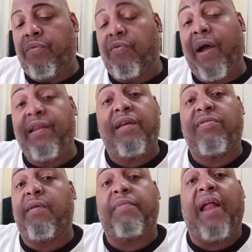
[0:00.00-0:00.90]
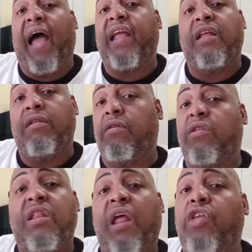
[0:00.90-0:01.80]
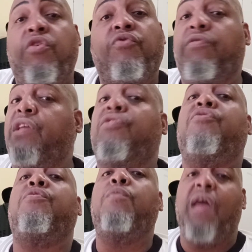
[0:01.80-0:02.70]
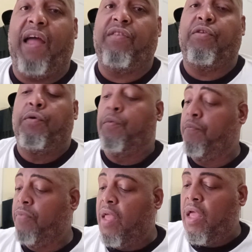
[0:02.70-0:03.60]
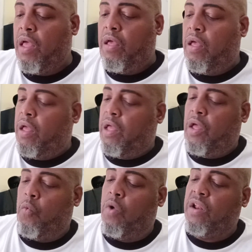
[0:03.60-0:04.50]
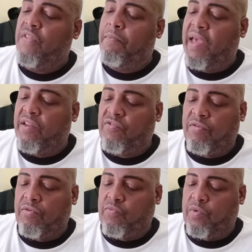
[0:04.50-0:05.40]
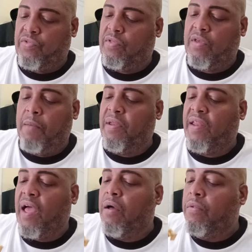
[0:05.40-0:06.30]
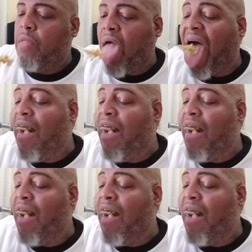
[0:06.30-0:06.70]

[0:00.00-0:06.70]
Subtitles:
So I did something I usually do not do. One of the managers was coming down,